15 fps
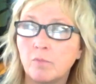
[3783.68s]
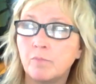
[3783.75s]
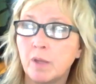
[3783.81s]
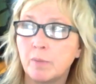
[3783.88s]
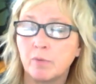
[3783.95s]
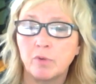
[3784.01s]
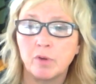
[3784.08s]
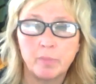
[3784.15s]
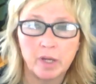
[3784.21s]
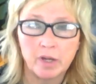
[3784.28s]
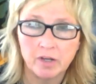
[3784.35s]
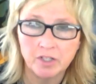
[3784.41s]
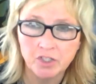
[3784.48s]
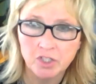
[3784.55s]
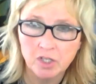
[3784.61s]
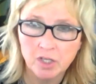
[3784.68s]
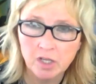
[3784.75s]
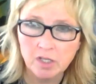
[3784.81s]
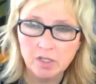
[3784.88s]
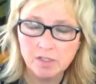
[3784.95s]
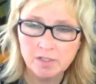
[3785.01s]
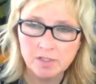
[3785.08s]
people would perish.
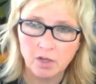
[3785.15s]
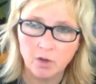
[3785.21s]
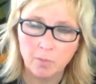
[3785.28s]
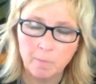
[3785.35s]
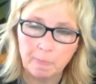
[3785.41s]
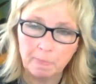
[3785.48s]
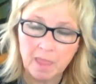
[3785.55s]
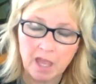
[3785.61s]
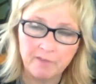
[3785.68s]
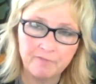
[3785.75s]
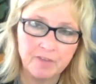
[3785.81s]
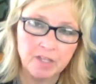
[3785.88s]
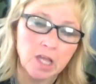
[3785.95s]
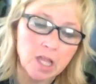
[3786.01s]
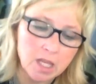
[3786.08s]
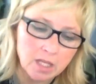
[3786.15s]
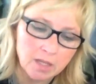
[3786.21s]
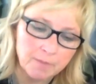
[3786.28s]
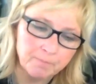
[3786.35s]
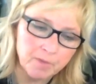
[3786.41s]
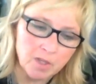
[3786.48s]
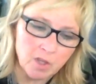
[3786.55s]
So I feel like
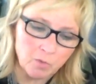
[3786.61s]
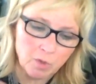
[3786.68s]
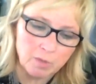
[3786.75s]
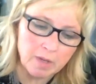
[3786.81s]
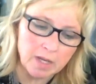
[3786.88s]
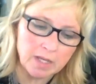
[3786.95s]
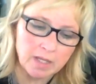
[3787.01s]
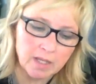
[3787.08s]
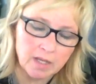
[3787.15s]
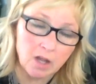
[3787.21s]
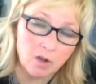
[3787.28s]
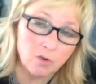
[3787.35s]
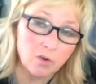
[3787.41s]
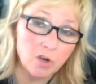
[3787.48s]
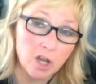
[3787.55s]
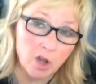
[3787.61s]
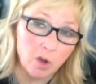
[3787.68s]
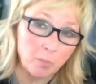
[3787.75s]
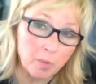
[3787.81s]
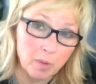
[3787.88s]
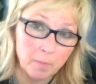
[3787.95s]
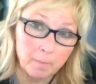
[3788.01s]
we might get outer
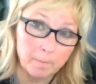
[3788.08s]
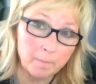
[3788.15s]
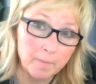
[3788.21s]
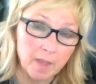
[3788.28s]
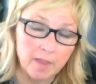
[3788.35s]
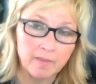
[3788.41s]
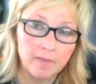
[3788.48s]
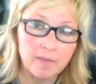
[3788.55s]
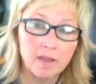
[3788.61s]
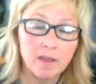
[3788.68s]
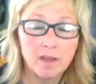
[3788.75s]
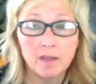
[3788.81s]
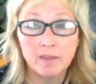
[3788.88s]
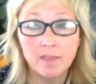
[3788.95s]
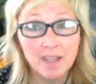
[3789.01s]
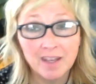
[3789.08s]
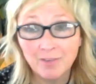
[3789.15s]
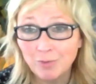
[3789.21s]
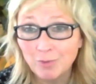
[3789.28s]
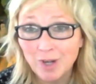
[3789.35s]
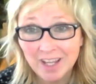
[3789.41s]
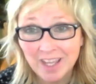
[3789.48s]
help. And then
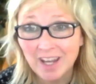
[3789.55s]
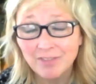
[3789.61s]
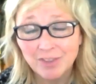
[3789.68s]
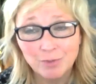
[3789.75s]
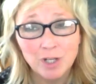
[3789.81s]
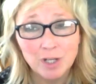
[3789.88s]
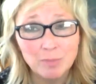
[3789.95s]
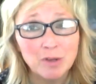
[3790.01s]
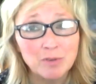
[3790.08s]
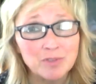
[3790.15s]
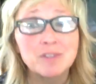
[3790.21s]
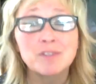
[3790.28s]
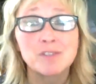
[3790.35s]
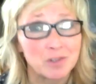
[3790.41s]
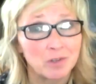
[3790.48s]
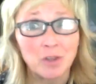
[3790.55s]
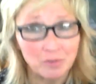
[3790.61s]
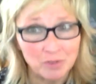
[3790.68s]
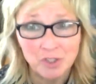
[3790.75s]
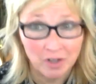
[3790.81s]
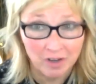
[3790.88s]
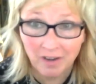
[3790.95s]
we're not going to have to worry about
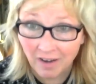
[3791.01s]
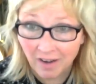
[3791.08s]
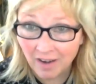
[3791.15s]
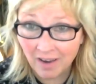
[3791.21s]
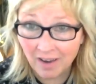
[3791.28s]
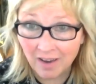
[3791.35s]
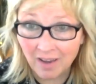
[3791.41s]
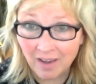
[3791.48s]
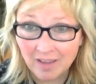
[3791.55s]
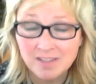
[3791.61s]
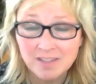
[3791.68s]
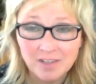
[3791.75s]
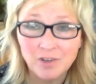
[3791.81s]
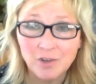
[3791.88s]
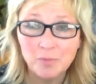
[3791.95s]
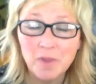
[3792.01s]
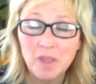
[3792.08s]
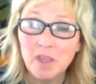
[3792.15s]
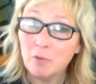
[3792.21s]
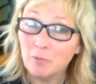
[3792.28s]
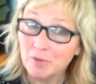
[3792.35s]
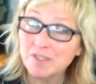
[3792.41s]
disclosure. So
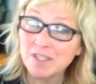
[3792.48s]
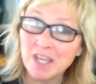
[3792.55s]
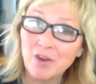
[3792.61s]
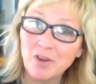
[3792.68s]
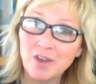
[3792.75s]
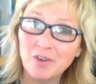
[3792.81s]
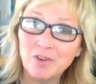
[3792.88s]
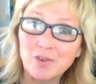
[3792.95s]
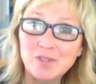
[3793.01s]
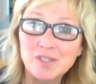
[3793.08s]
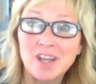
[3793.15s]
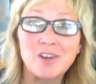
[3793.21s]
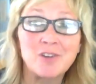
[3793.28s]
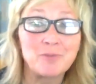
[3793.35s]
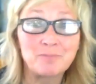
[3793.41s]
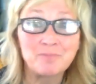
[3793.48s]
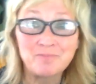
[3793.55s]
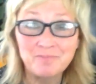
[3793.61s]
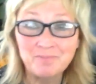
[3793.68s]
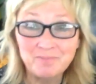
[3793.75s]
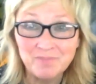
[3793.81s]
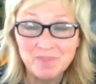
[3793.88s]
we'll see how it all goes down.
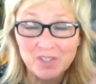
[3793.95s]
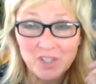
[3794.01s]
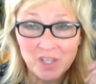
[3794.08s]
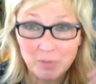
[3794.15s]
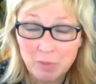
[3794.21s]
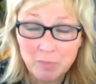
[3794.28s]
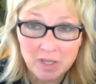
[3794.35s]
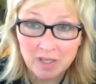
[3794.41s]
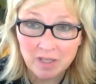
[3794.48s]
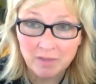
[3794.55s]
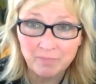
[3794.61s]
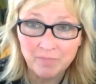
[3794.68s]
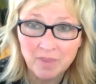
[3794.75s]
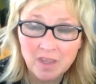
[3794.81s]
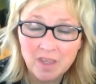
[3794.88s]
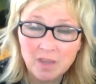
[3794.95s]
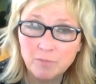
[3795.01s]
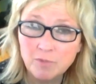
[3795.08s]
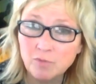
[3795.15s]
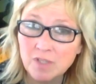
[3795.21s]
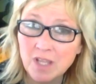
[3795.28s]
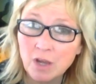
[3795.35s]
It's going to be big.
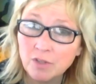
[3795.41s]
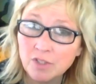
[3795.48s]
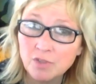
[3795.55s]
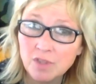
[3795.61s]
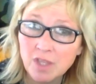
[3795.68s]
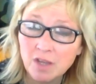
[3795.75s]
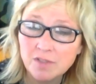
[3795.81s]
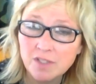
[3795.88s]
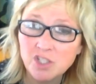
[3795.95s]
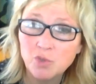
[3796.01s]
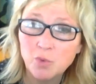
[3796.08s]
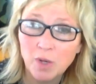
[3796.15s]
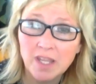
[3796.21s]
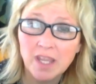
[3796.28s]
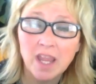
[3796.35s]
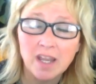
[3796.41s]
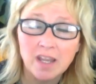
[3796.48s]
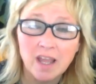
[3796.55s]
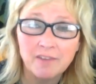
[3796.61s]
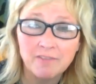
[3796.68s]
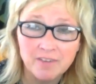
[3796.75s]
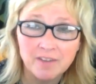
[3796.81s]
From now in 2028,
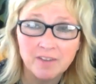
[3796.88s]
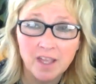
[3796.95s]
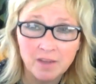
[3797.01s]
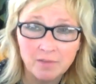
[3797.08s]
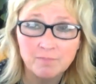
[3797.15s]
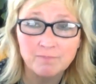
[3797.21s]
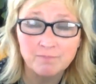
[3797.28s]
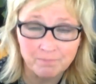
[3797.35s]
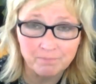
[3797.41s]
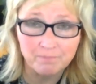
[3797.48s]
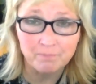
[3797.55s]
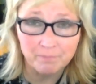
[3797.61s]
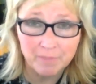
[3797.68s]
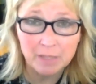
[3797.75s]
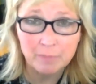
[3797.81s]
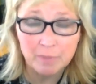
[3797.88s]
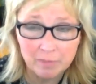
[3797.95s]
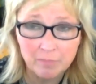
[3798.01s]
I feel like big